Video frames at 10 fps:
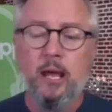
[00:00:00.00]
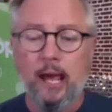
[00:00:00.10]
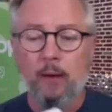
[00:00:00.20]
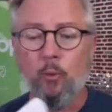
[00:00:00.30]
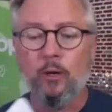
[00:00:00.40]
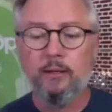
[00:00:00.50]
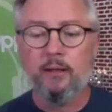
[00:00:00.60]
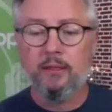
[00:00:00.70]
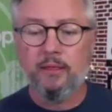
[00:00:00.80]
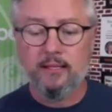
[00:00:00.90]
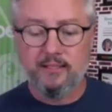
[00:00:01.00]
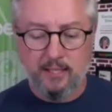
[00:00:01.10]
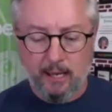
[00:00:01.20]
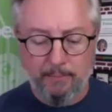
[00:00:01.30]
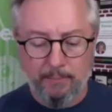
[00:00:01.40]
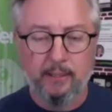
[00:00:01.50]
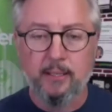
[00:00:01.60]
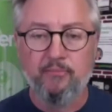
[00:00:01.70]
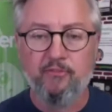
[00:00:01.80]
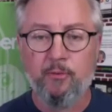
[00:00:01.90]
And one of the things that I picked
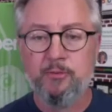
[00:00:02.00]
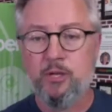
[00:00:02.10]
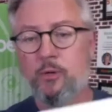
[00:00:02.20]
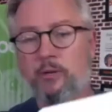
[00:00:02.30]
up from Tony